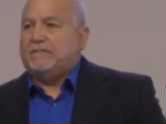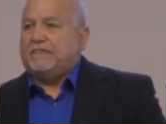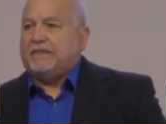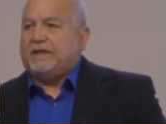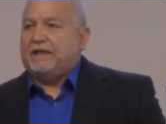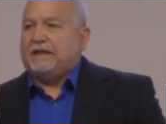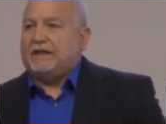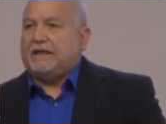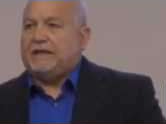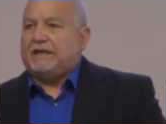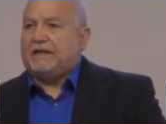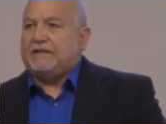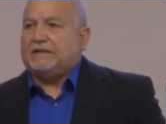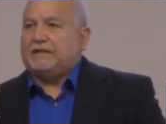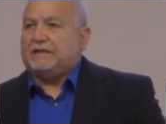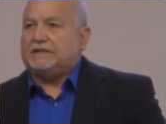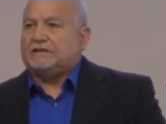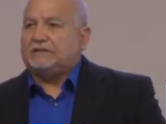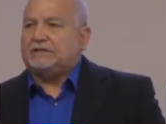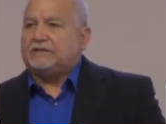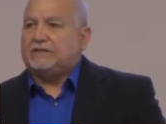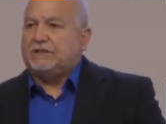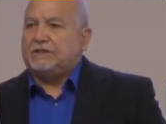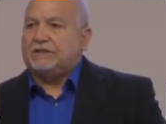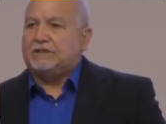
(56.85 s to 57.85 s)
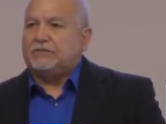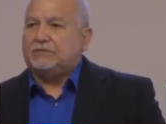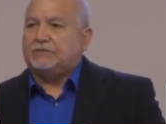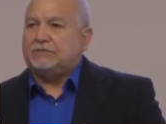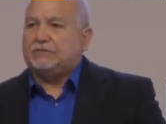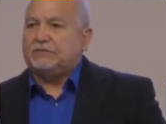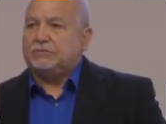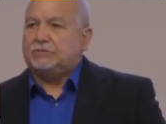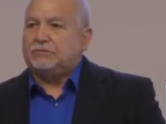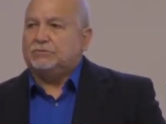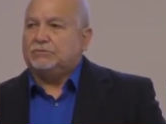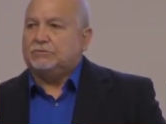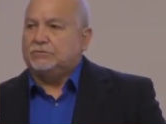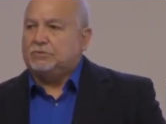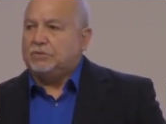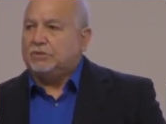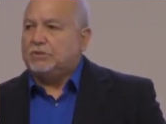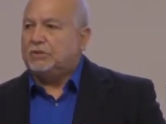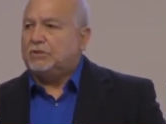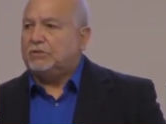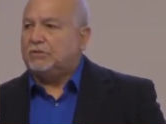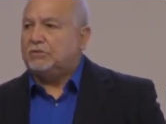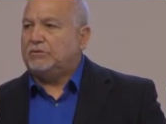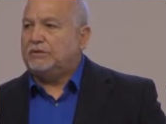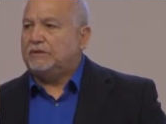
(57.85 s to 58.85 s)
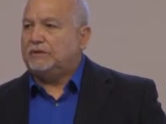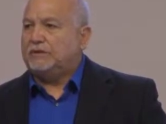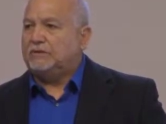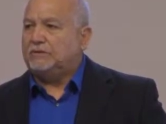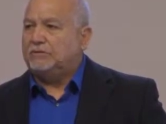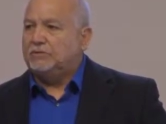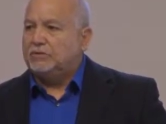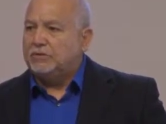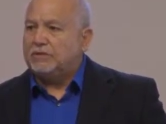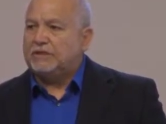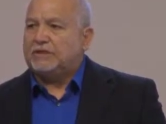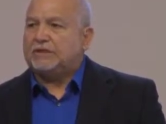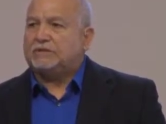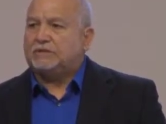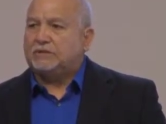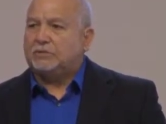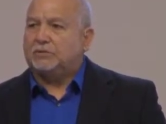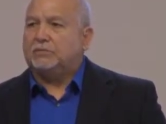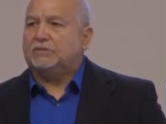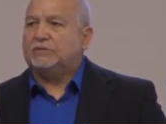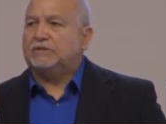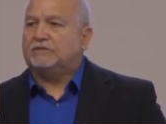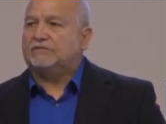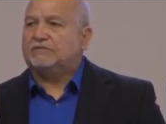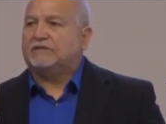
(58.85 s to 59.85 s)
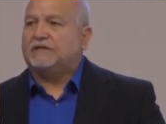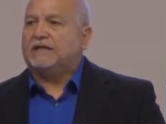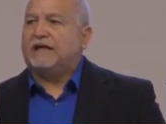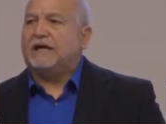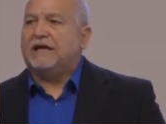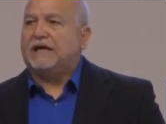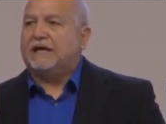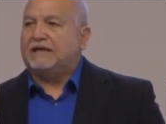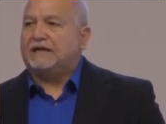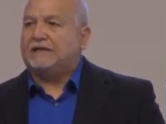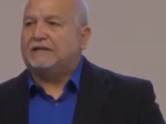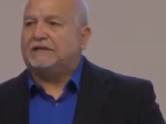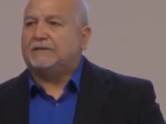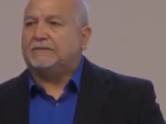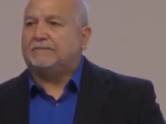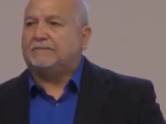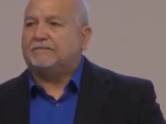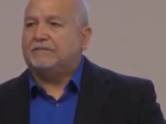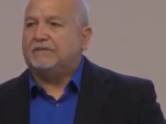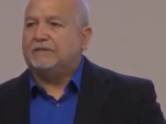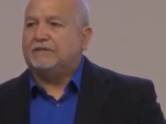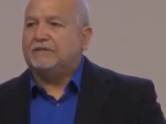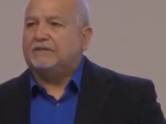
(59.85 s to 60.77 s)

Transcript: and I continued to grow and look at the Word of God and